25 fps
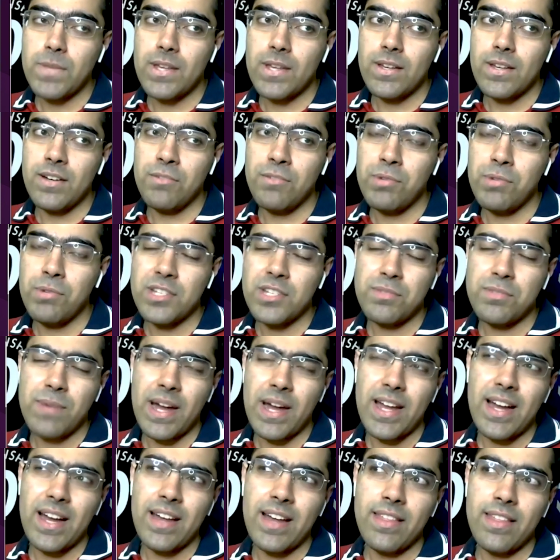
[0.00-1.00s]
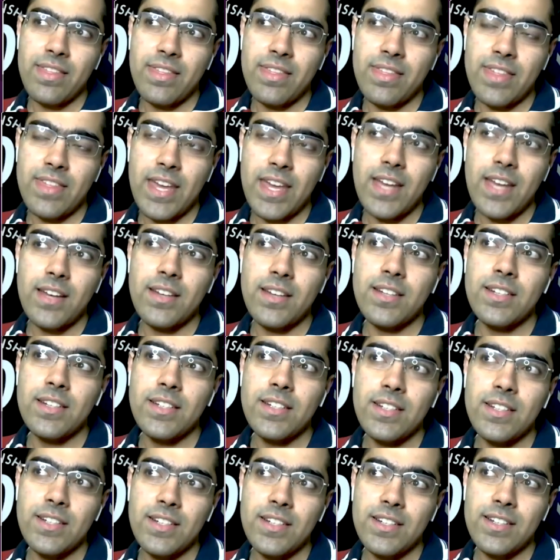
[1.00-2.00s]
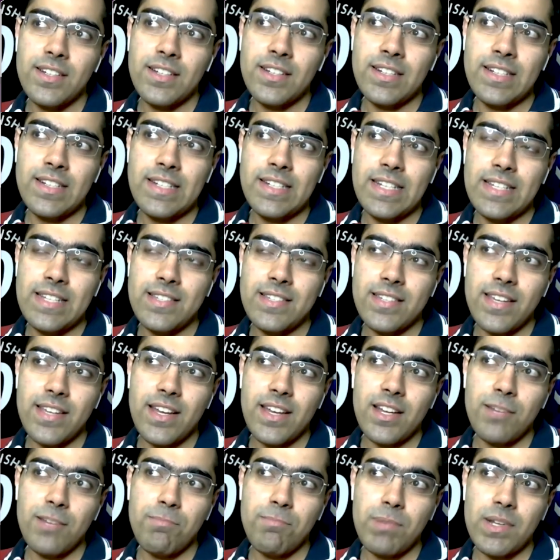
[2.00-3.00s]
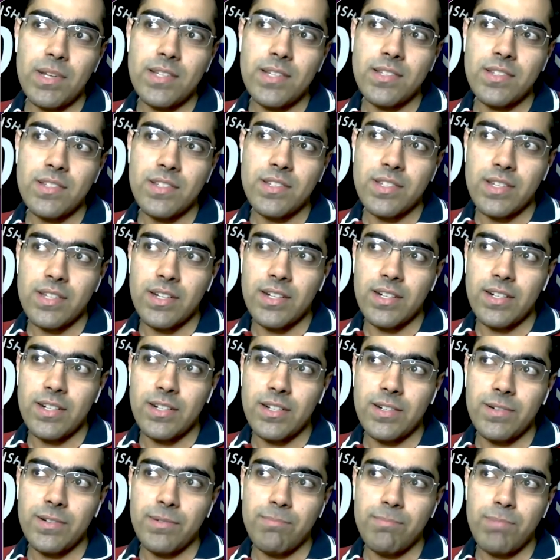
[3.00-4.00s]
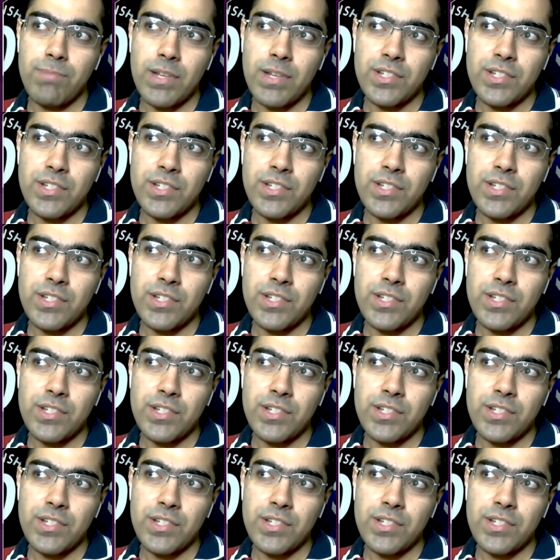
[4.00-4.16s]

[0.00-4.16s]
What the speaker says: which is why I think DCL plus